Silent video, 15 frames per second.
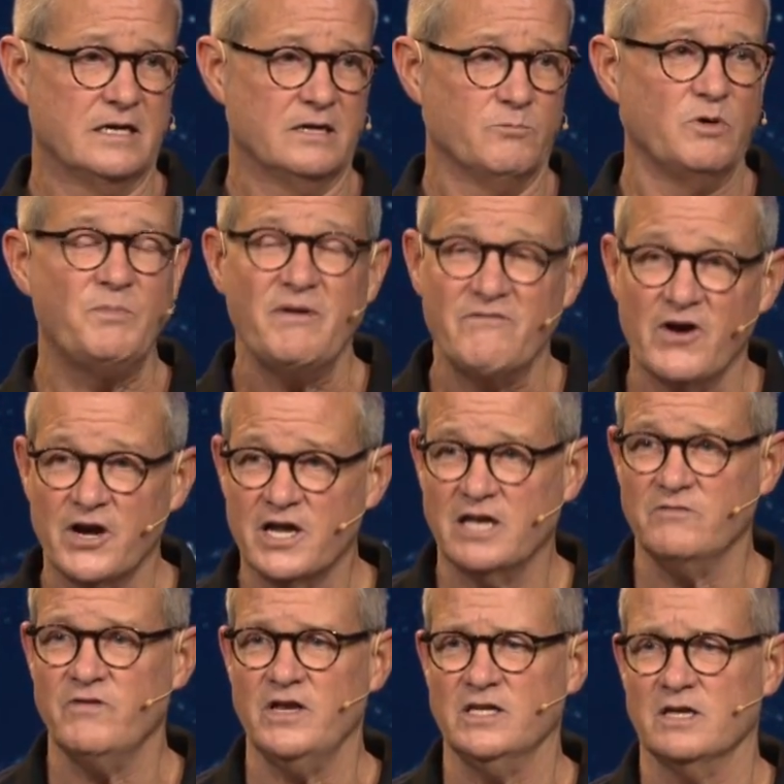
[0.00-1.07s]
would be very
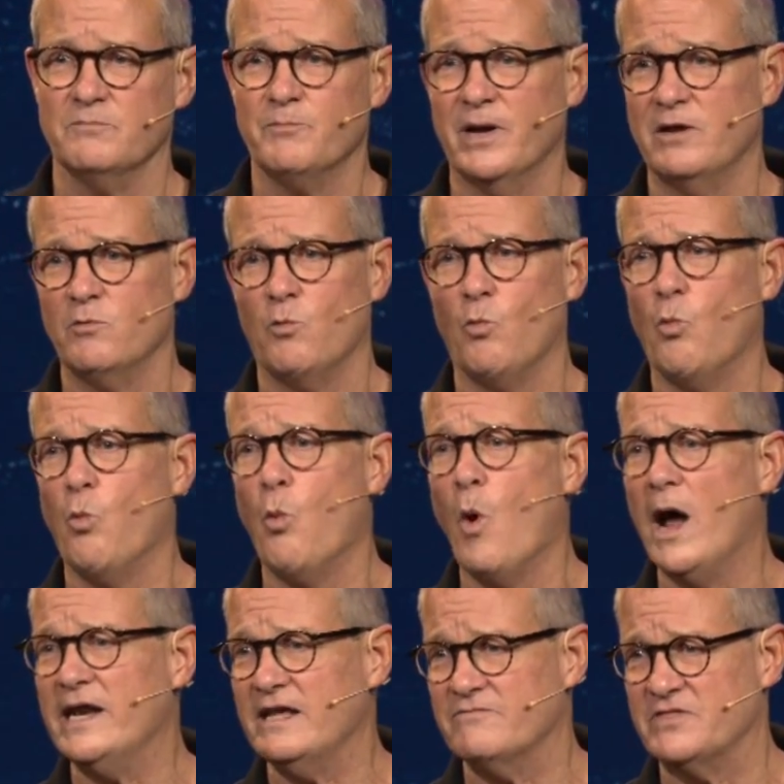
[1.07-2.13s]
convenient. But
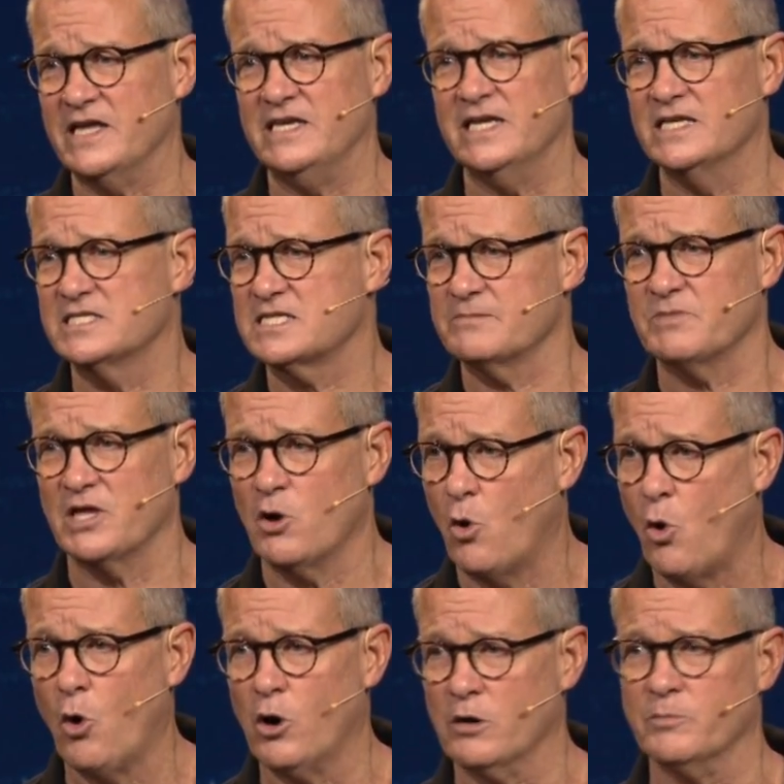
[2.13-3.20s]
what if they did something
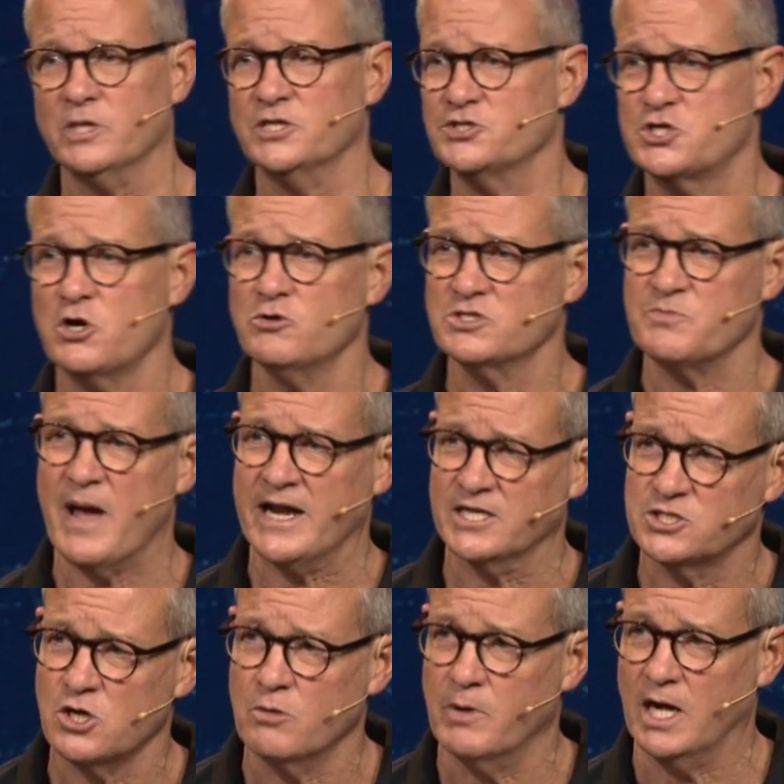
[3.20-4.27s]
horrible and chose
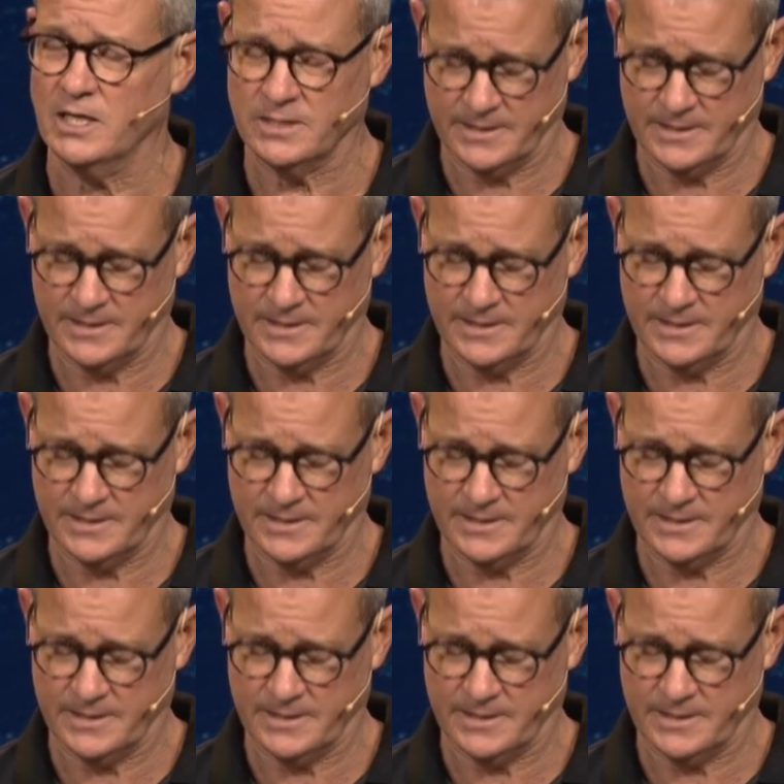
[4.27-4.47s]
Manitoba?